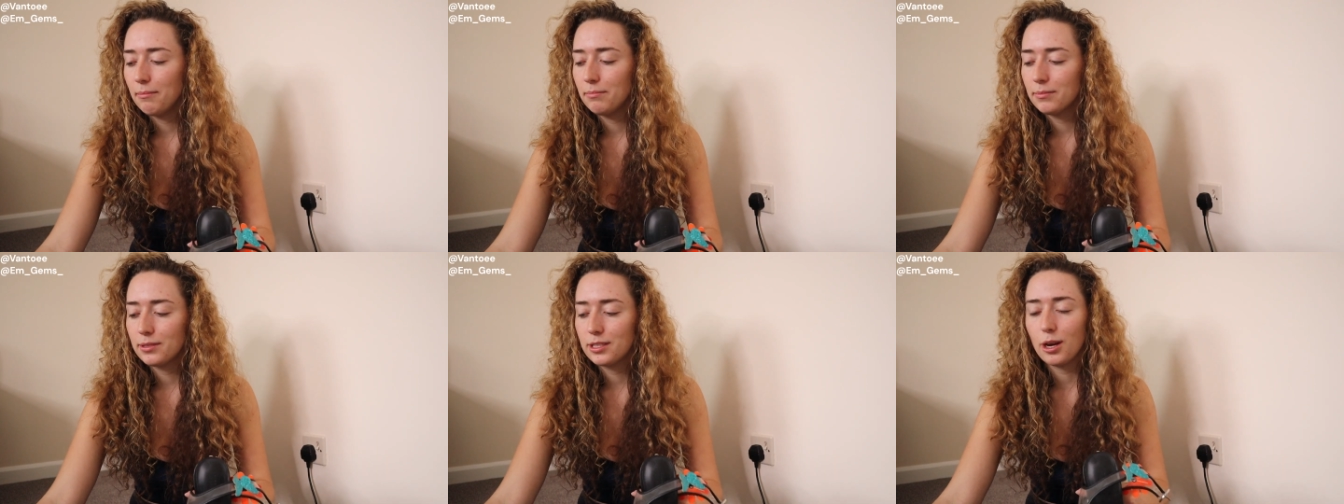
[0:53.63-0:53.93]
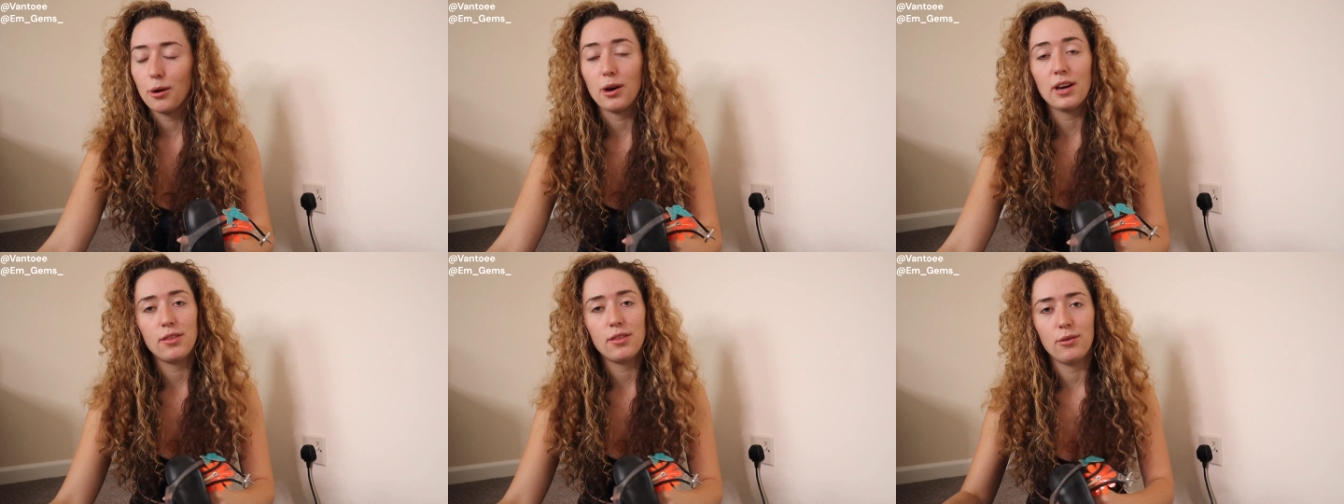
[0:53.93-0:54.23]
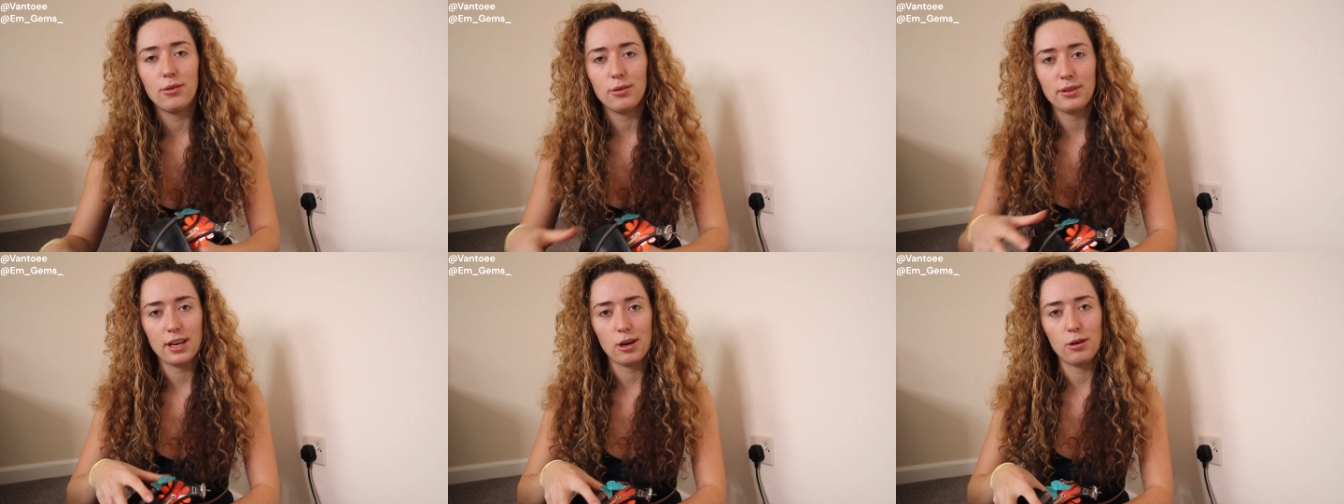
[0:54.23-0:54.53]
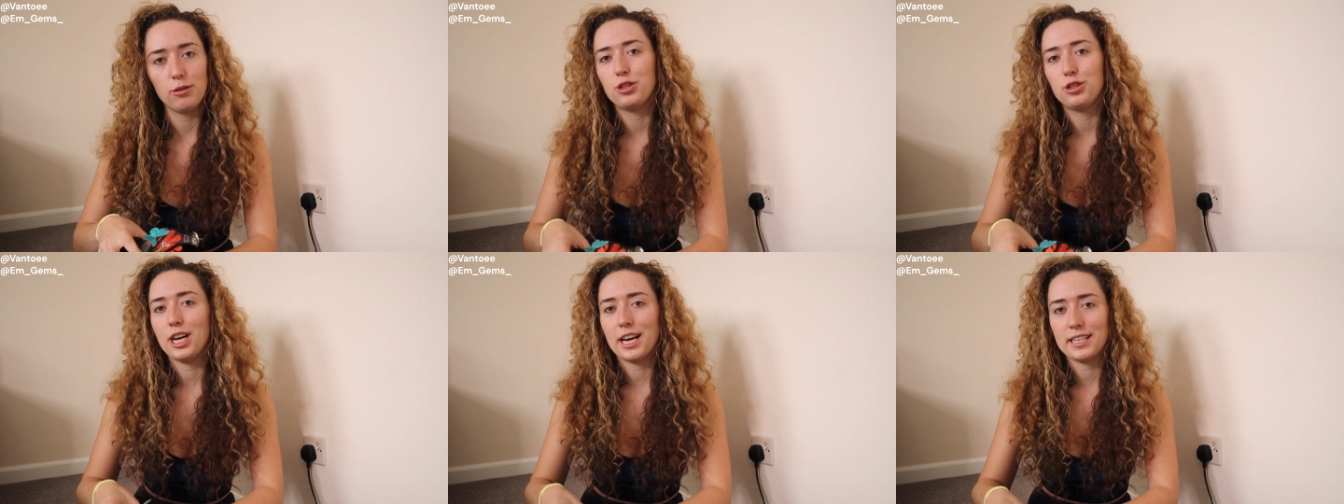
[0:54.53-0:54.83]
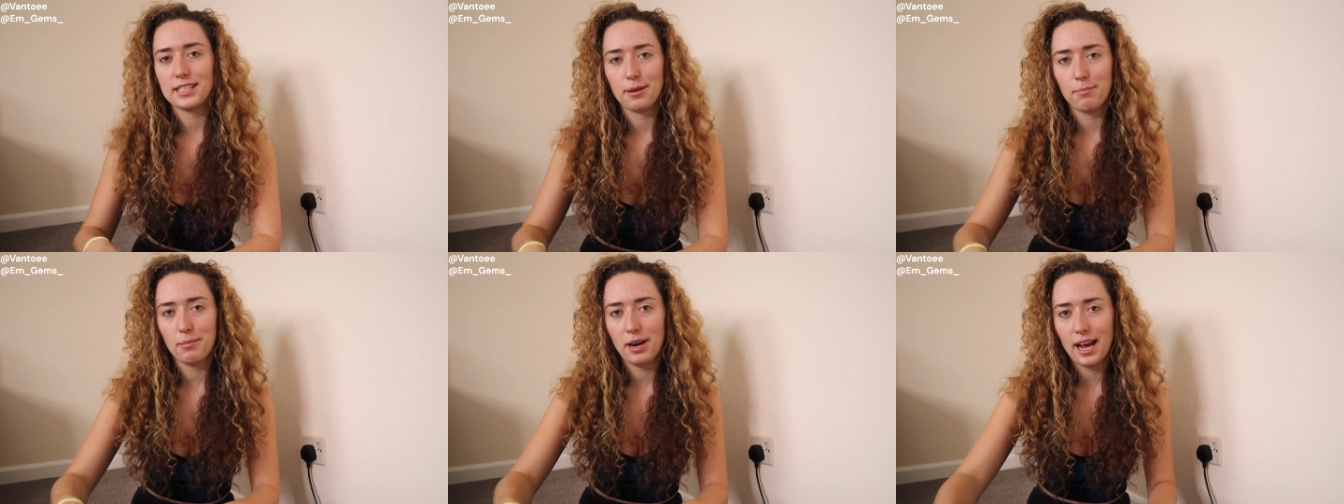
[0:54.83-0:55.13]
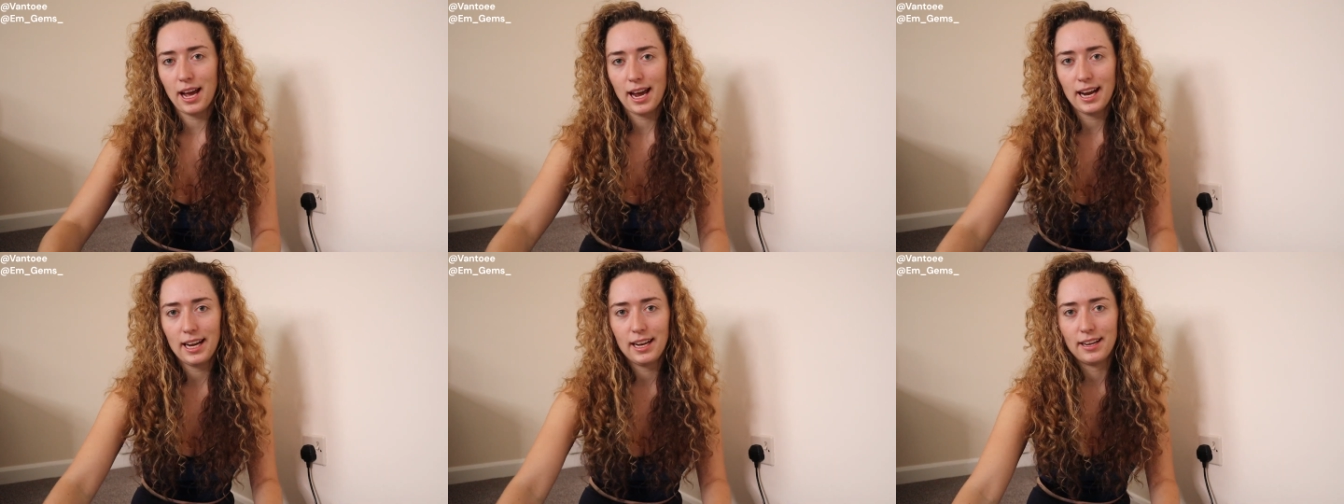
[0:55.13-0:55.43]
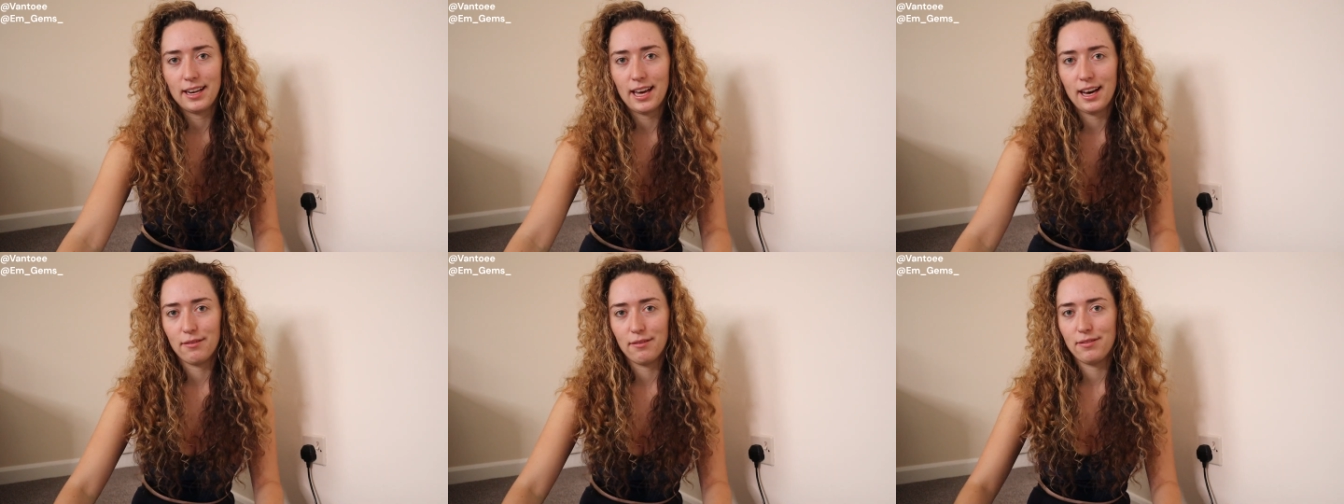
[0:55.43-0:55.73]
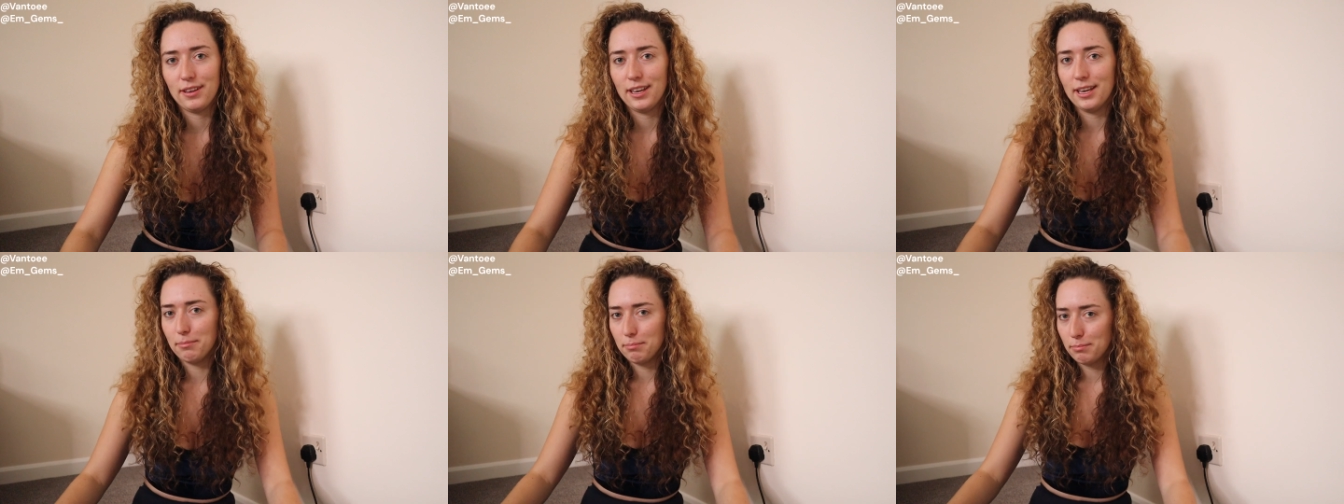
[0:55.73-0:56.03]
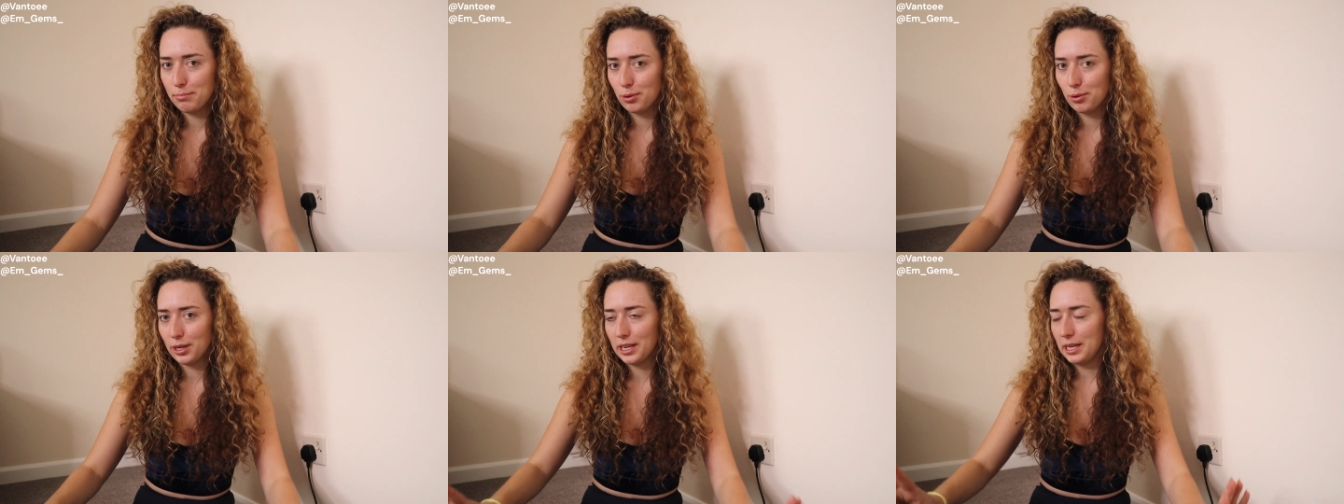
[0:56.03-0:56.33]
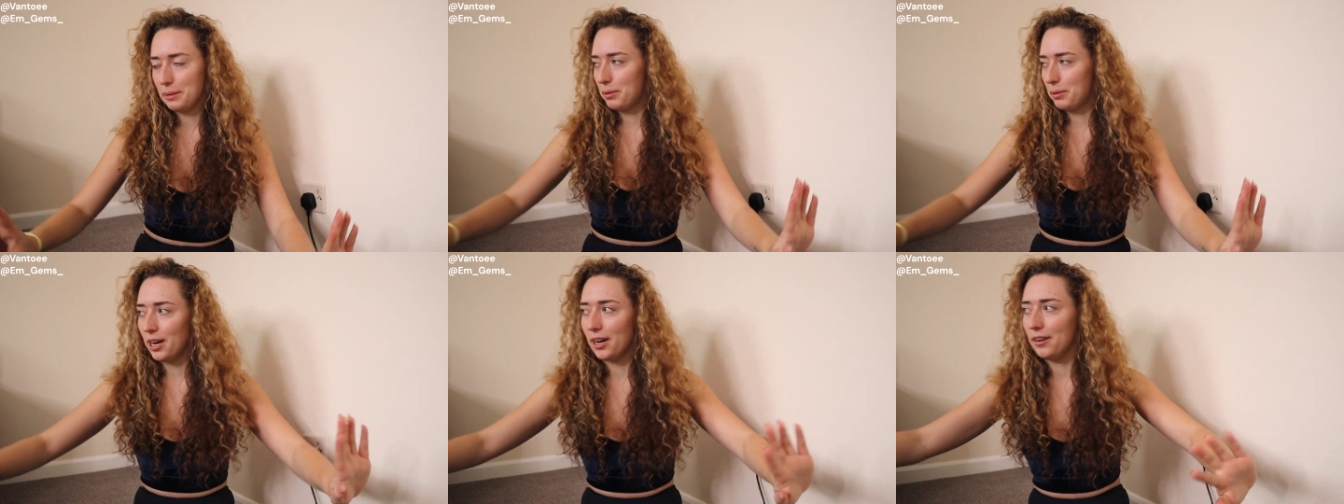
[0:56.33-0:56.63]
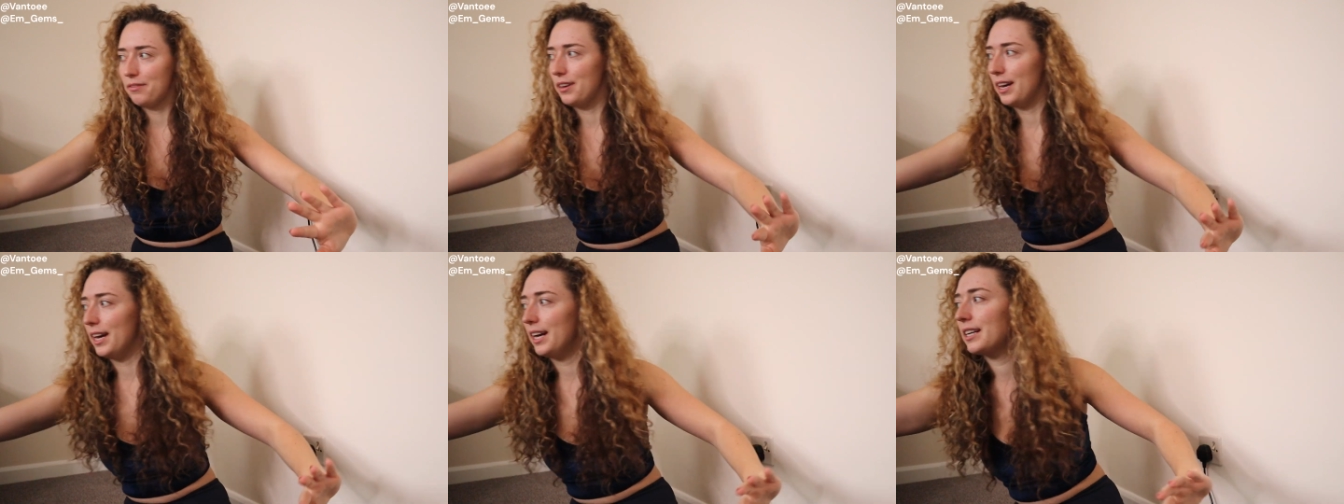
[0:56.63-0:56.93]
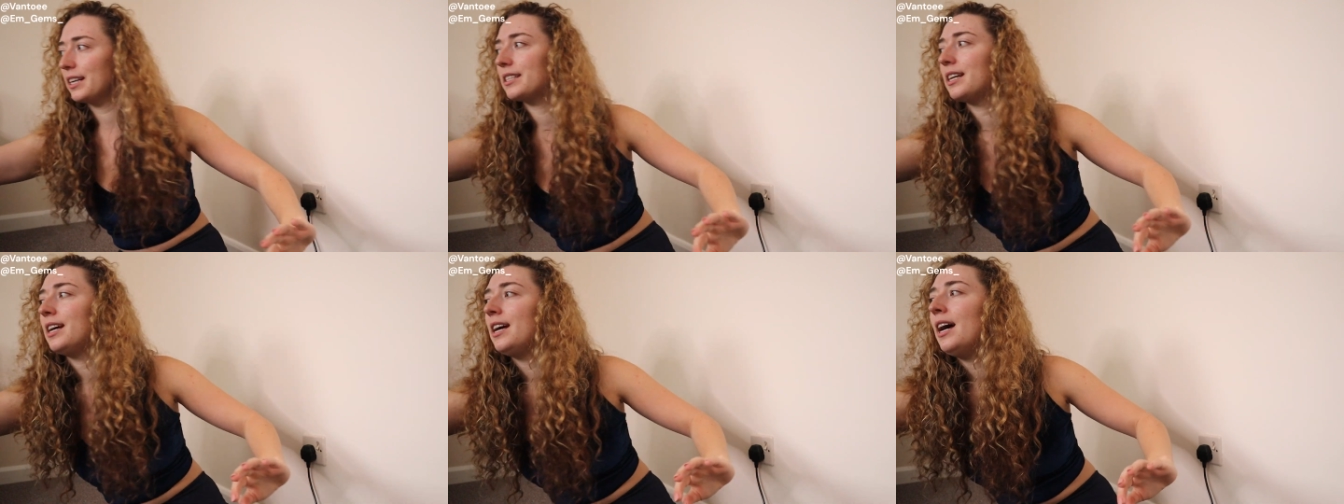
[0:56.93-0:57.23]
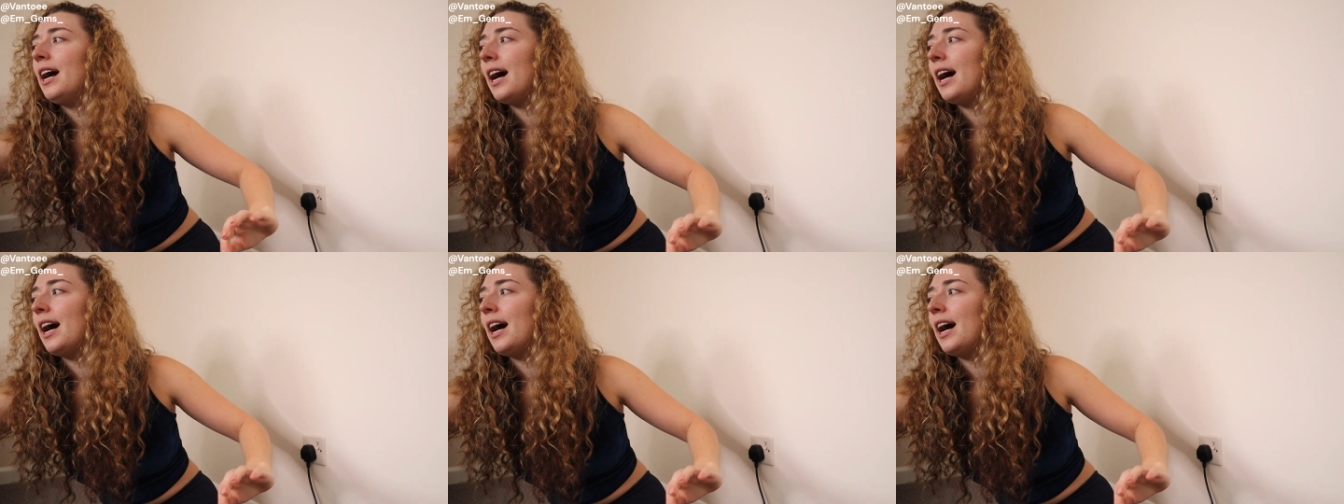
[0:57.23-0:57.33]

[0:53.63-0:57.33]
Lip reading: So I thought they'll jazz up my alien outfit pretty perfect.